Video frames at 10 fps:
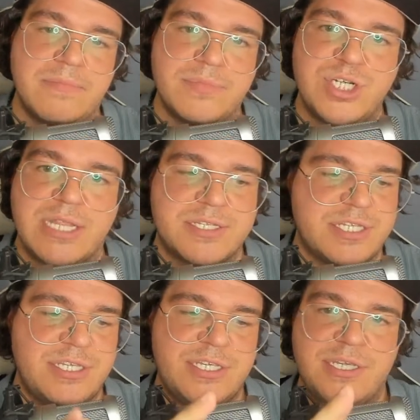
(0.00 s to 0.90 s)

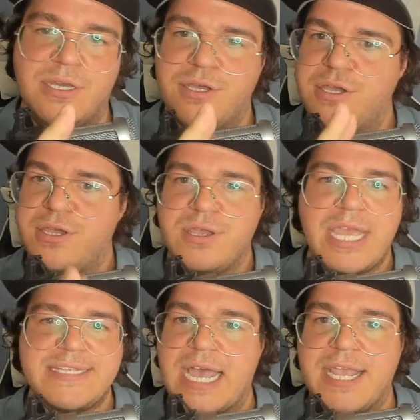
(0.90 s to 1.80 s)
jealousy,
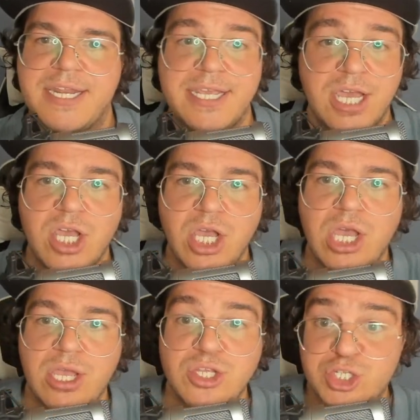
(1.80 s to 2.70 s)
anxiety
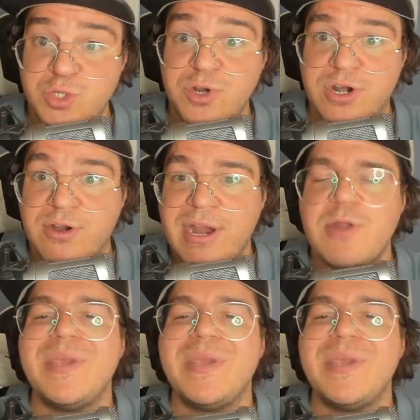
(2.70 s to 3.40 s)
sooner, right?